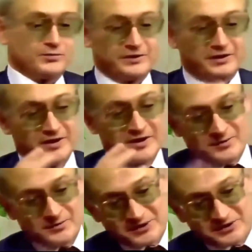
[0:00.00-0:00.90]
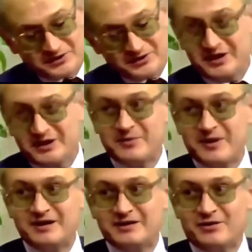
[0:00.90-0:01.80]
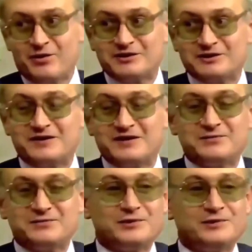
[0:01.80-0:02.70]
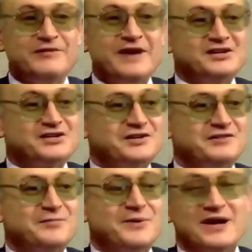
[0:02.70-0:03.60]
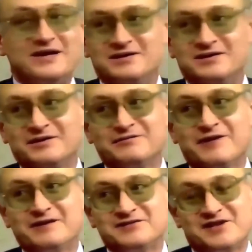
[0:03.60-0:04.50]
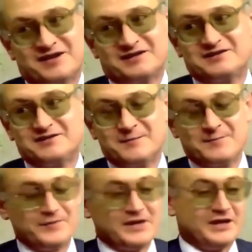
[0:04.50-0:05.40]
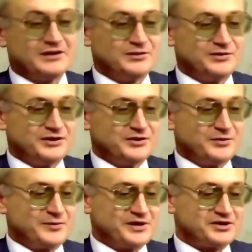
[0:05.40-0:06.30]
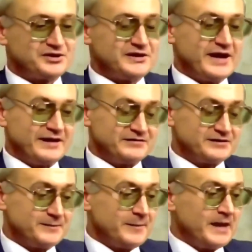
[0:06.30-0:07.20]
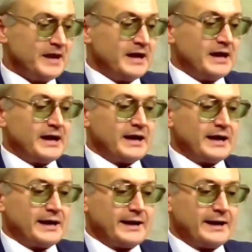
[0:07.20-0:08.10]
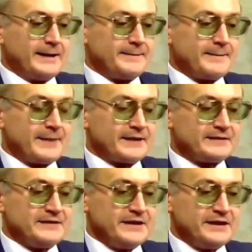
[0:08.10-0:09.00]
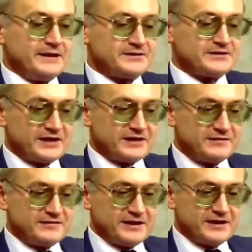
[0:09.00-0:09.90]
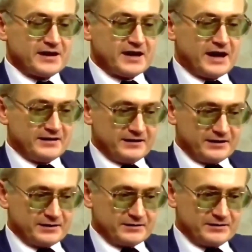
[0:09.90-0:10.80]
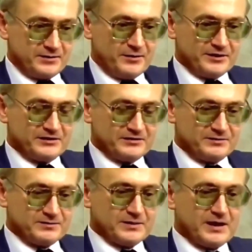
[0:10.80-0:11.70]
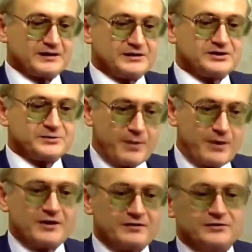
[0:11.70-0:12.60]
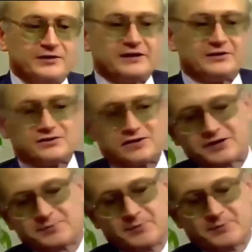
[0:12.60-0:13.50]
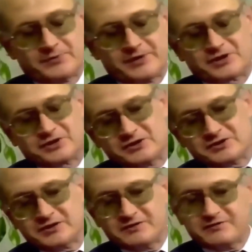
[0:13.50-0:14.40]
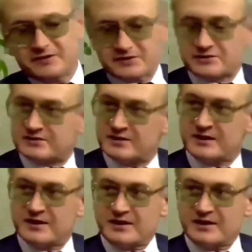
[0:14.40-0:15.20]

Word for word: to eh, prison inmate. All this freedom will vanish, evaporate in, in five seconds, including your precious lives. Um, the second thing, I, the moment at least part of United States population is convinced